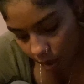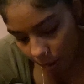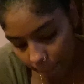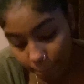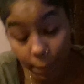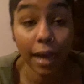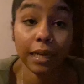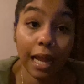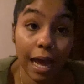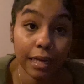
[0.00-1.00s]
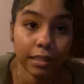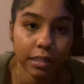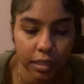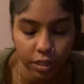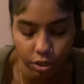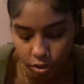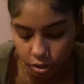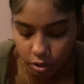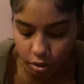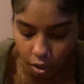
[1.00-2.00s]
my last sneakers
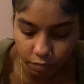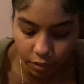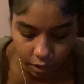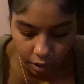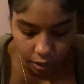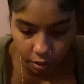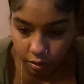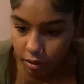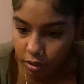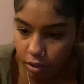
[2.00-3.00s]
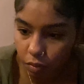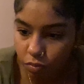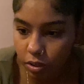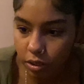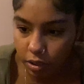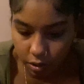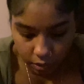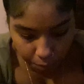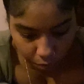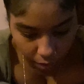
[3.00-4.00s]
of the year. These are the only sneakers I'll
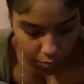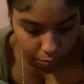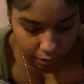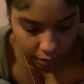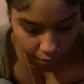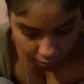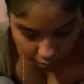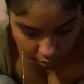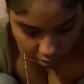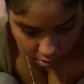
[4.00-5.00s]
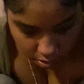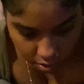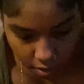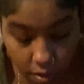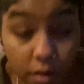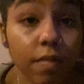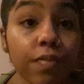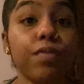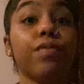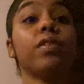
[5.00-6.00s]
probably get
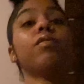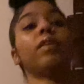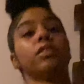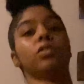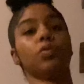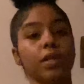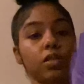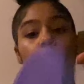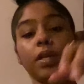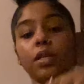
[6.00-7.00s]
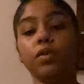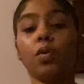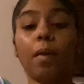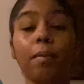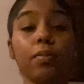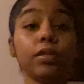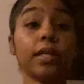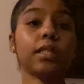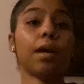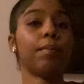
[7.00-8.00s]
for the rest of 2020. You know, my birthday's
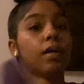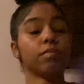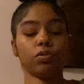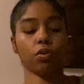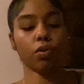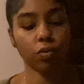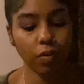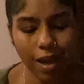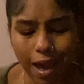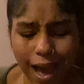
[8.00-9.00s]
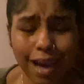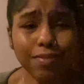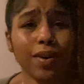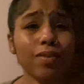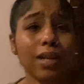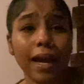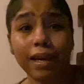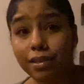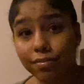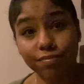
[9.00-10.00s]
coming up, so I felt like,
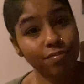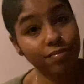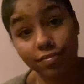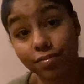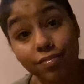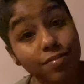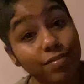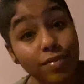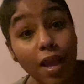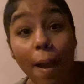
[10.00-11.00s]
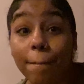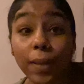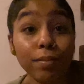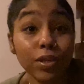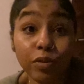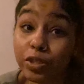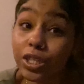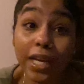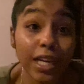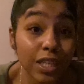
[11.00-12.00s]
baby, you should
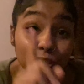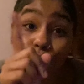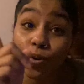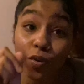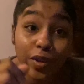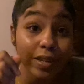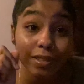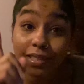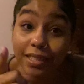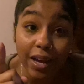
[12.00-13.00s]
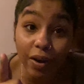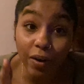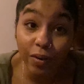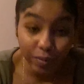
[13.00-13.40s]
enjoy yourself.